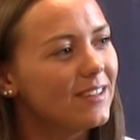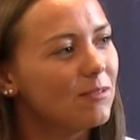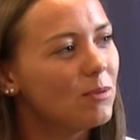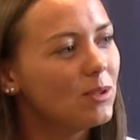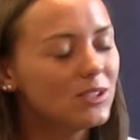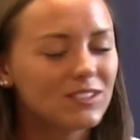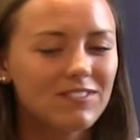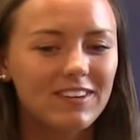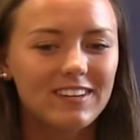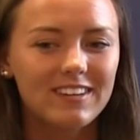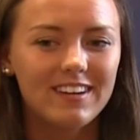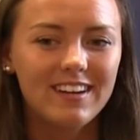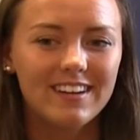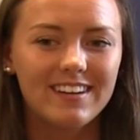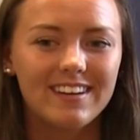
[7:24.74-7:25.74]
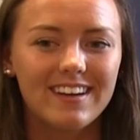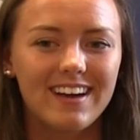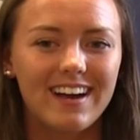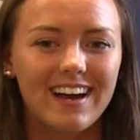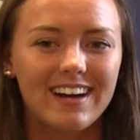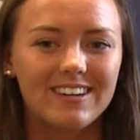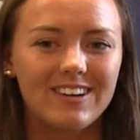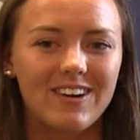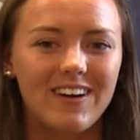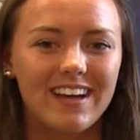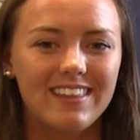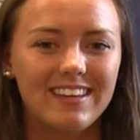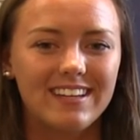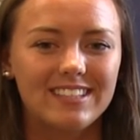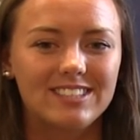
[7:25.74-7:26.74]
The most fun? I don't know.
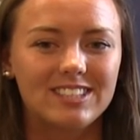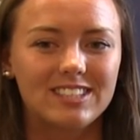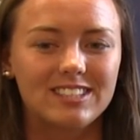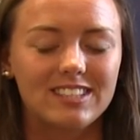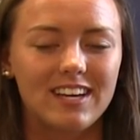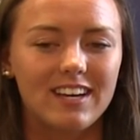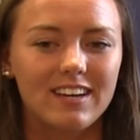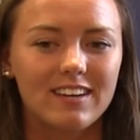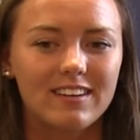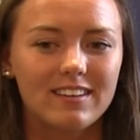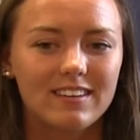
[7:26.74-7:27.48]
I think it's just, like,